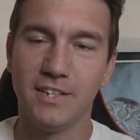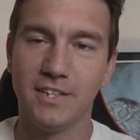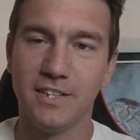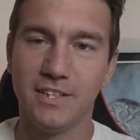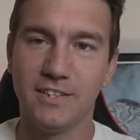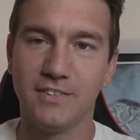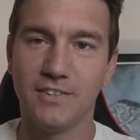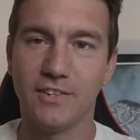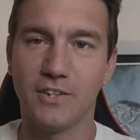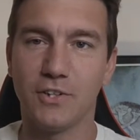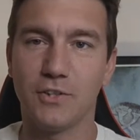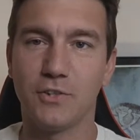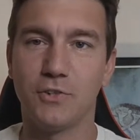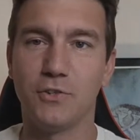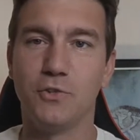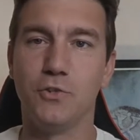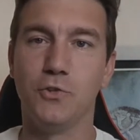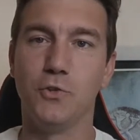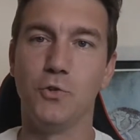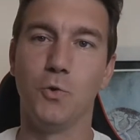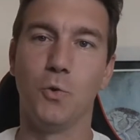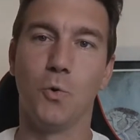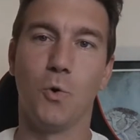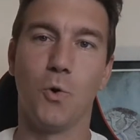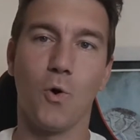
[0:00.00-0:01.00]
He's like,
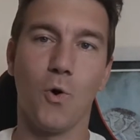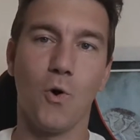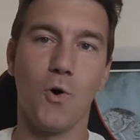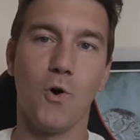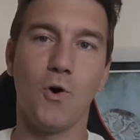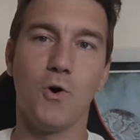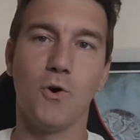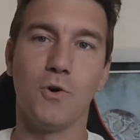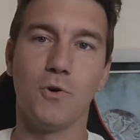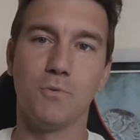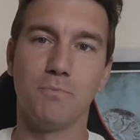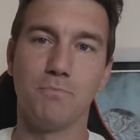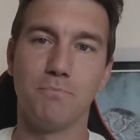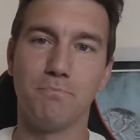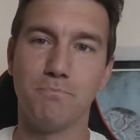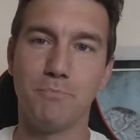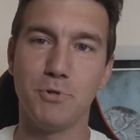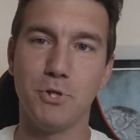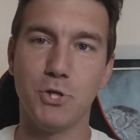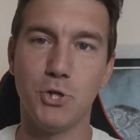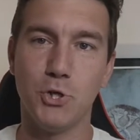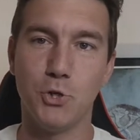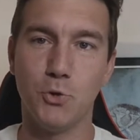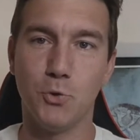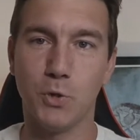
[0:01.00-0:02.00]
you're all
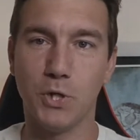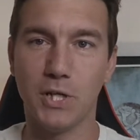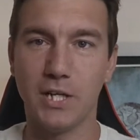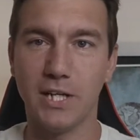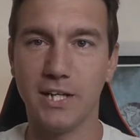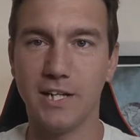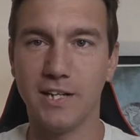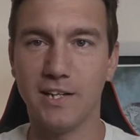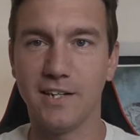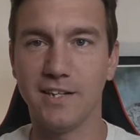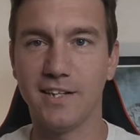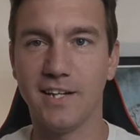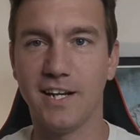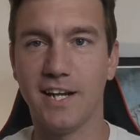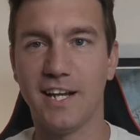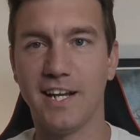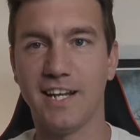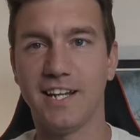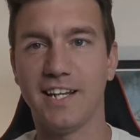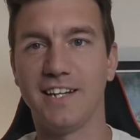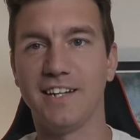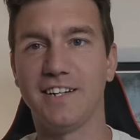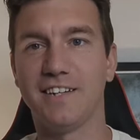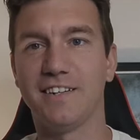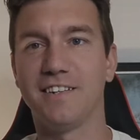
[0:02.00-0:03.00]
puny,
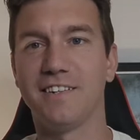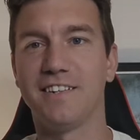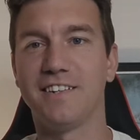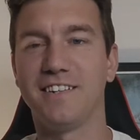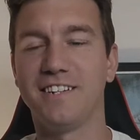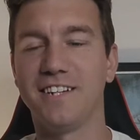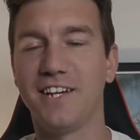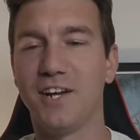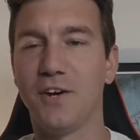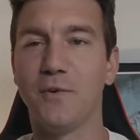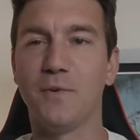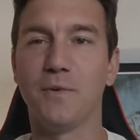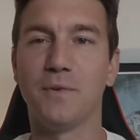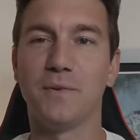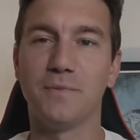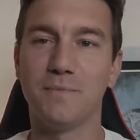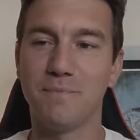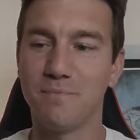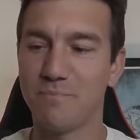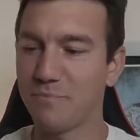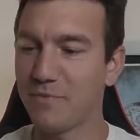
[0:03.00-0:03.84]
and you know,